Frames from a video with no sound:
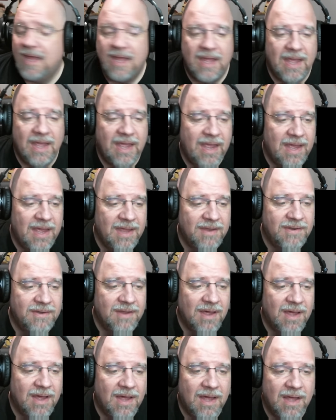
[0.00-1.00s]
And
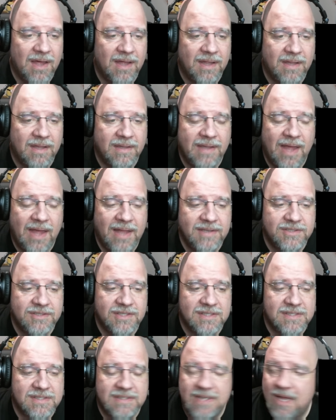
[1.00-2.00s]
uh that
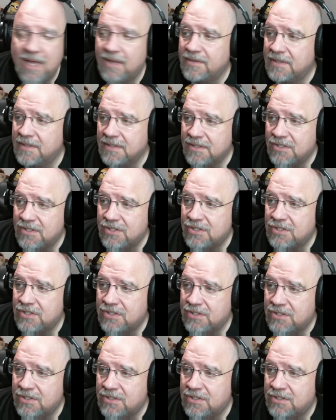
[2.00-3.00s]
just sounded
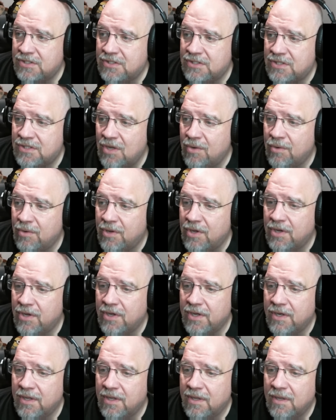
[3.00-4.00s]
so
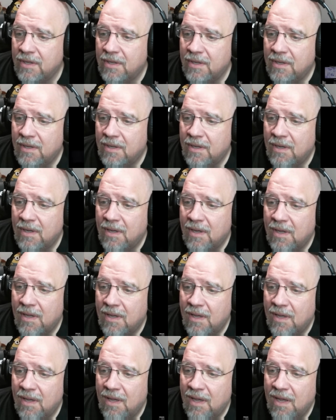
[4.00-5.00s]
good.
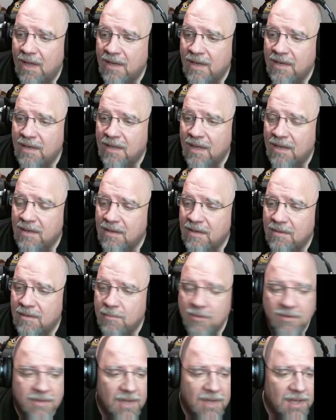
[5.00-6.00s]
I need I need to
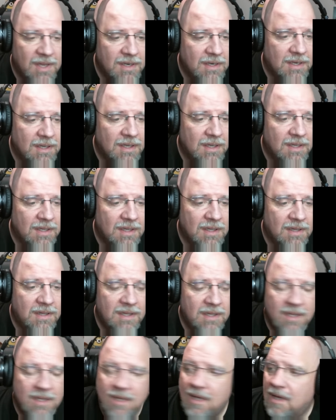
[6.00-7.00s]
mute that.
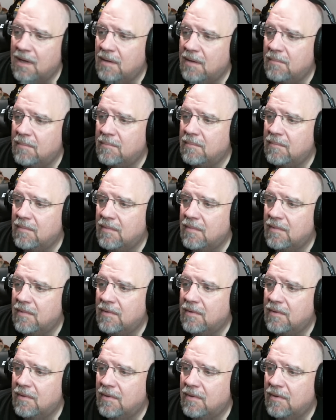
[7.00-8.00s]
The um
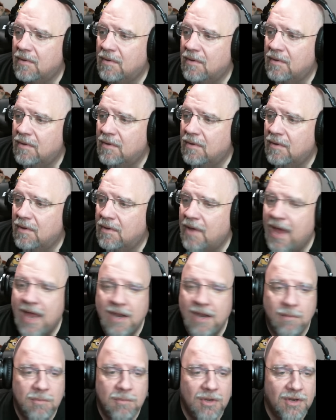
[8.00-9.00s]
I
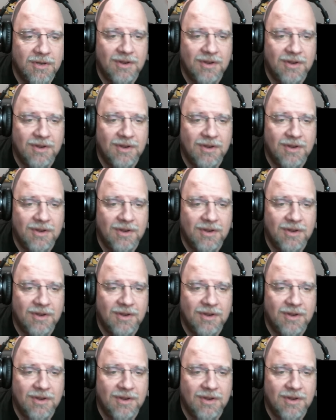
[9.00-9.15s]
had it muted